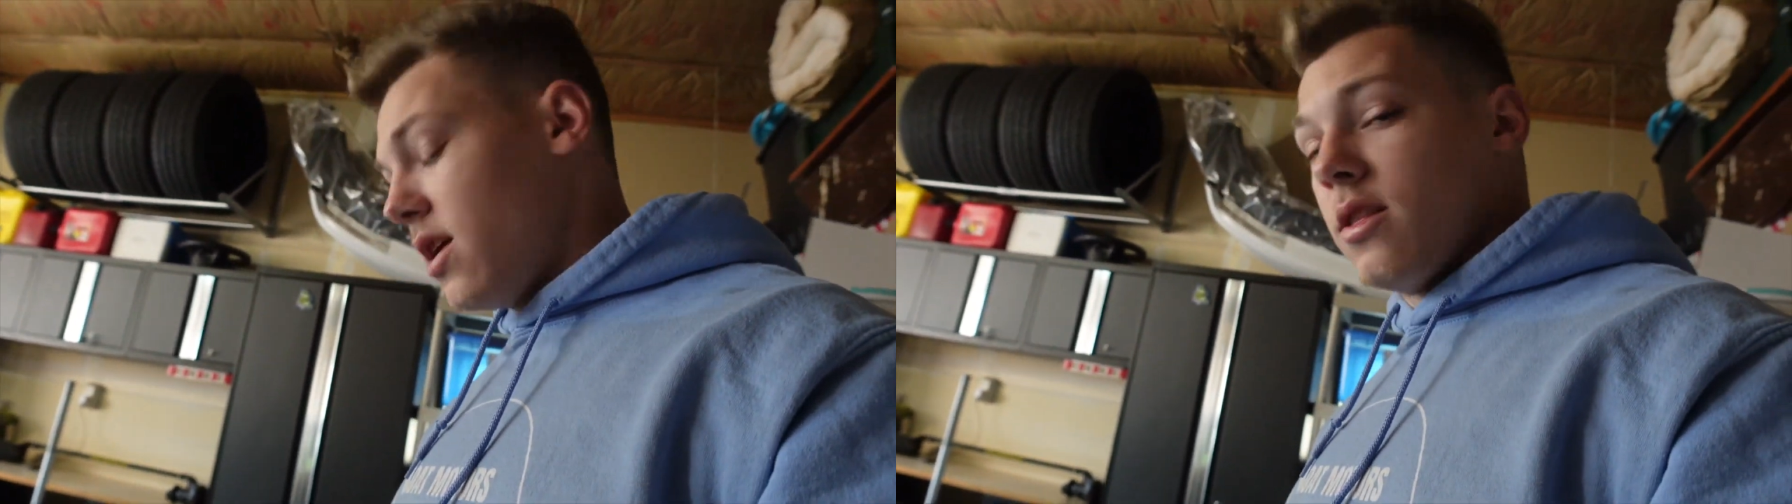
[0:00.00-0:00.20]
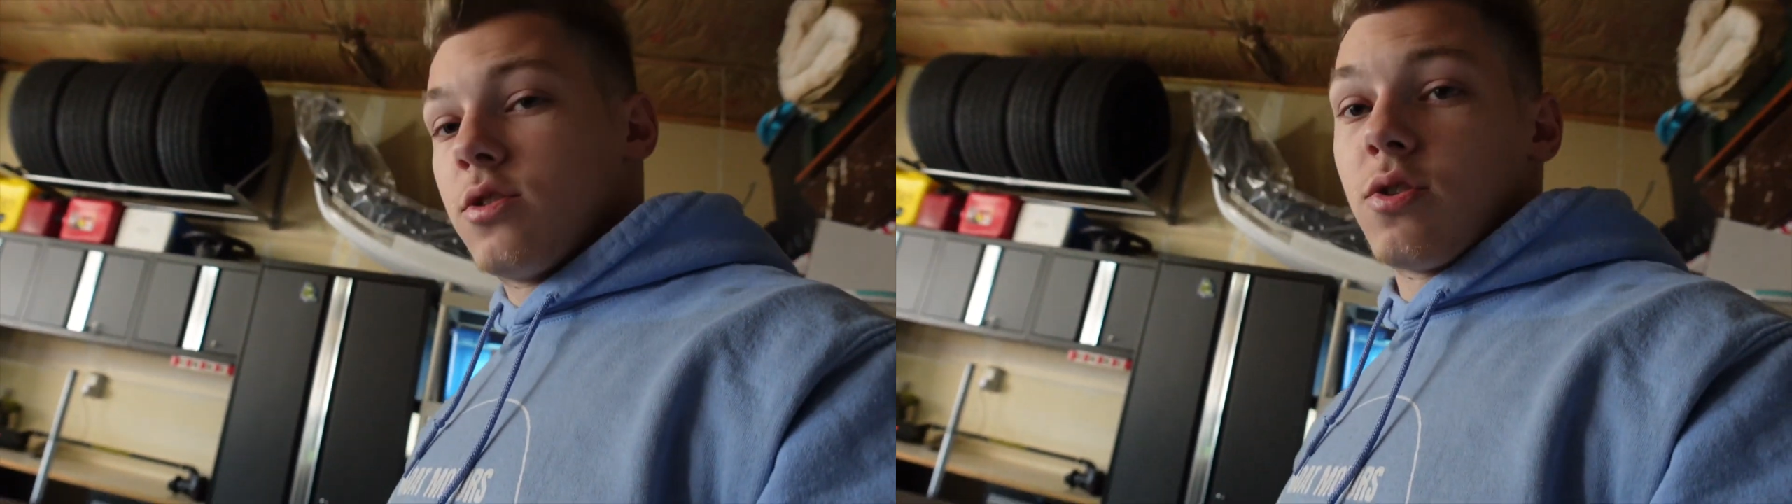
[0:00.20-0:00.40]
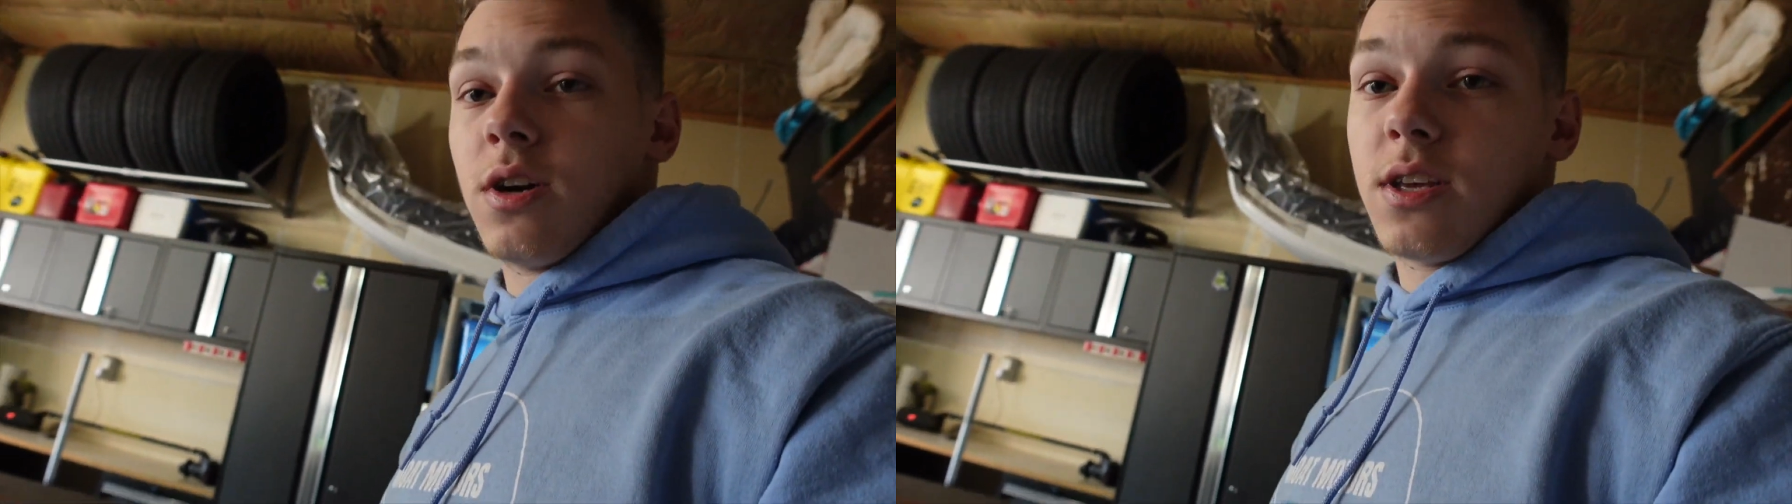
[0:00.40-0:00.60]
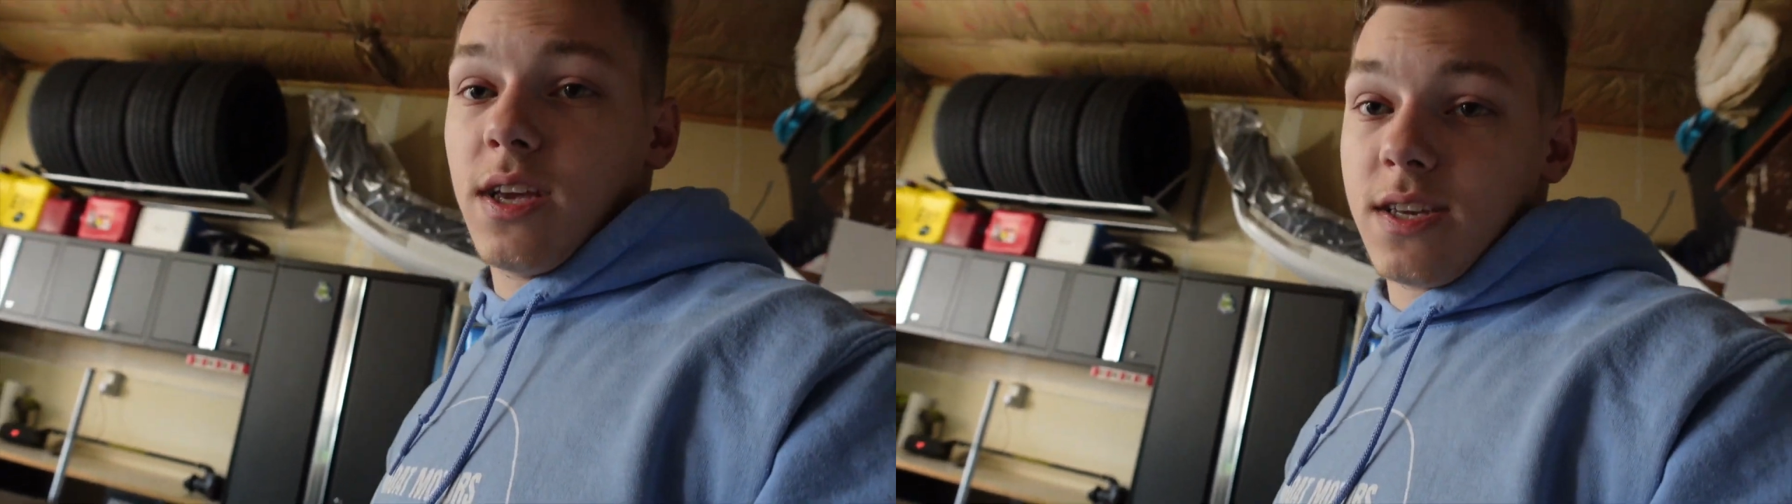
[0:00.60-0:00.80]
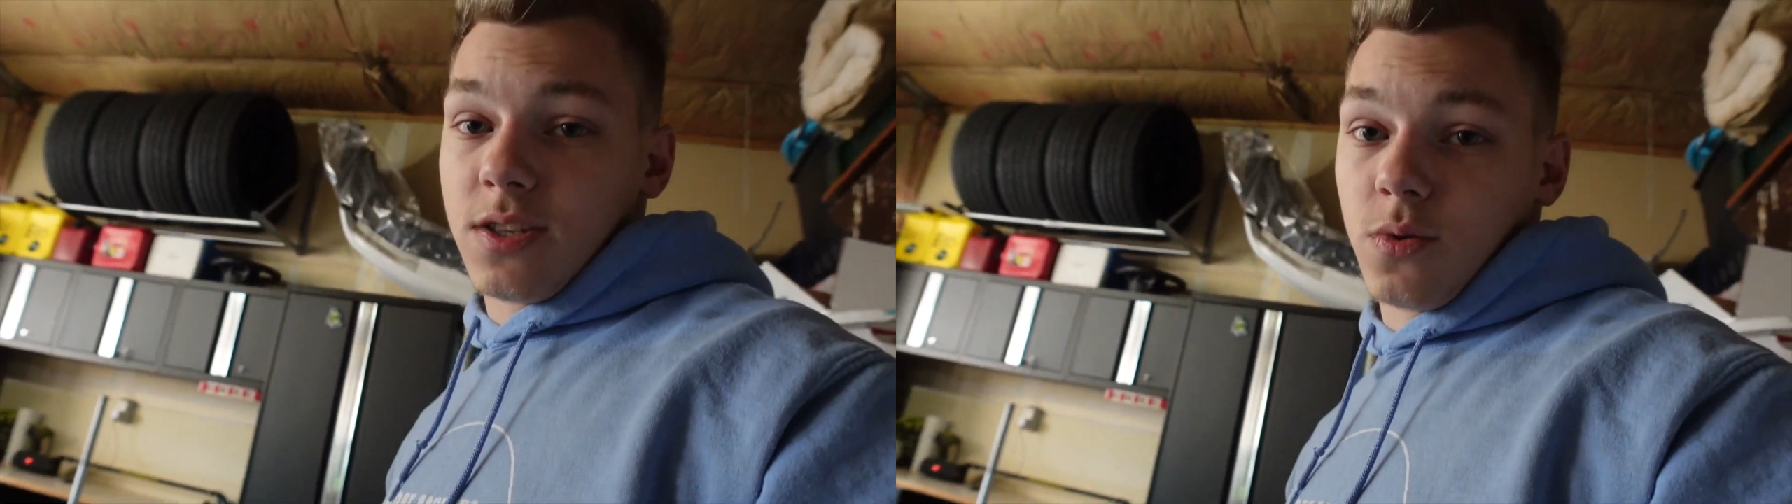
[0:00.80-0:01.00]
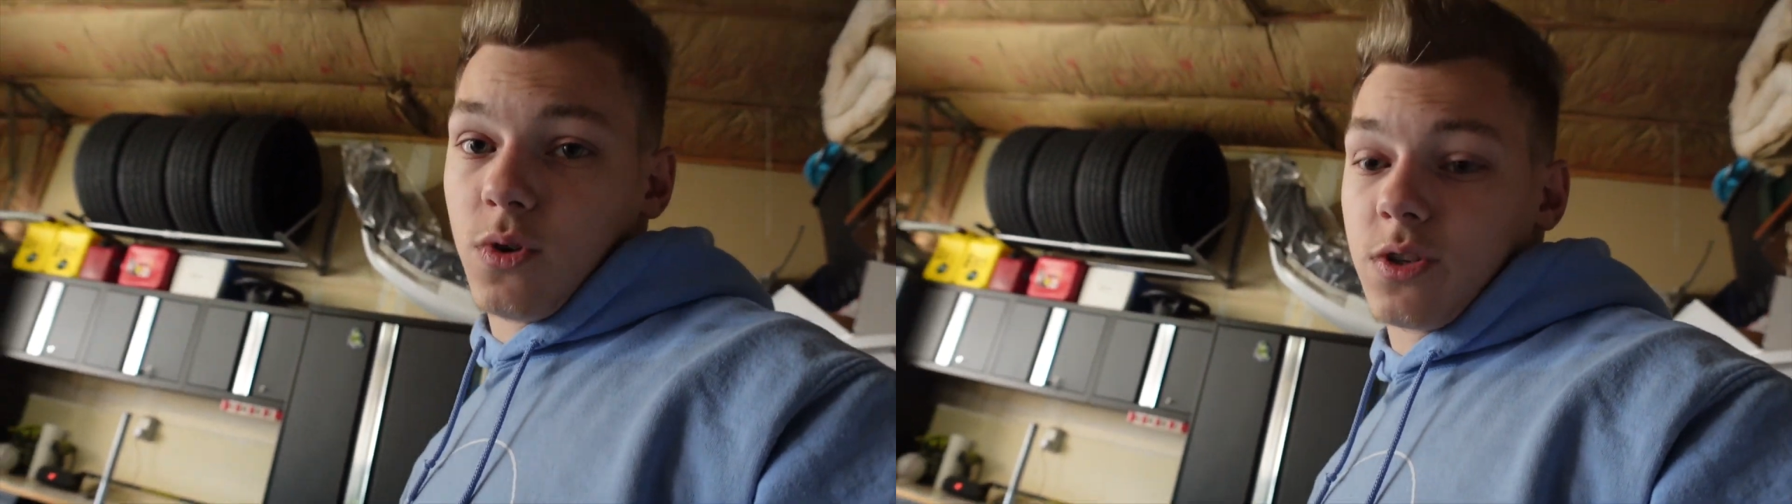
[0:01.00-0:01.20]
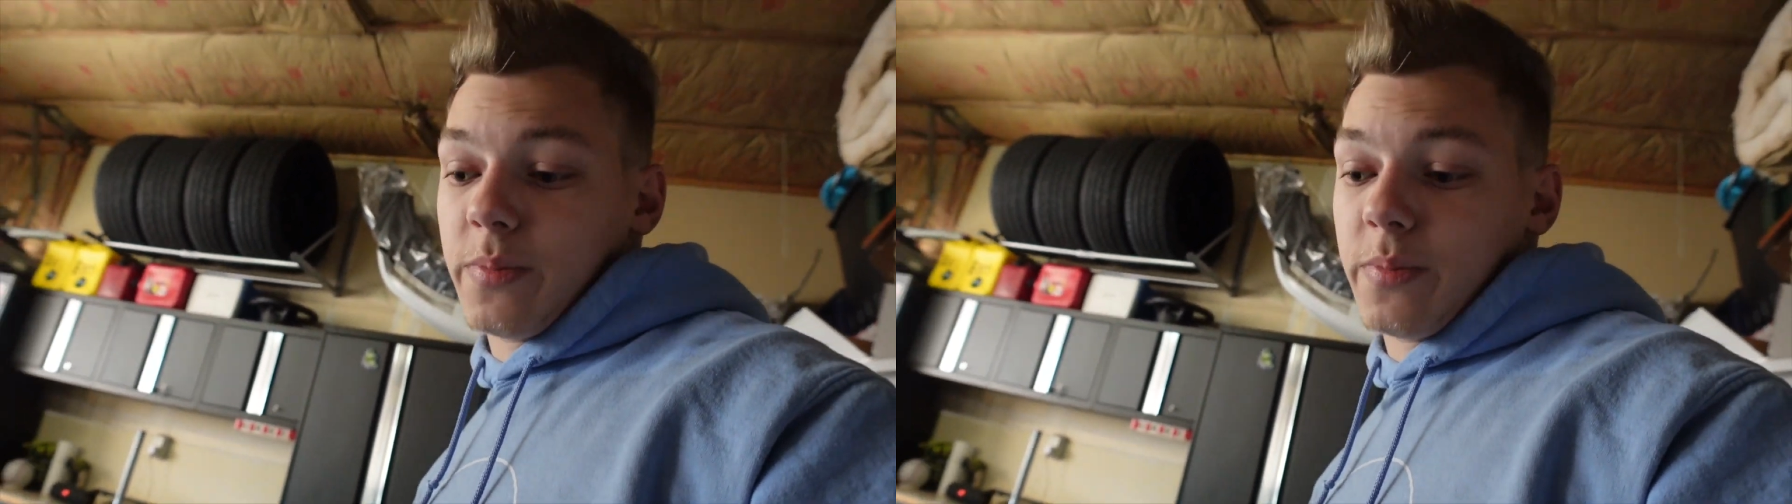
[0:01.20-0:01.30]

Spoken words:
The trunk is the worst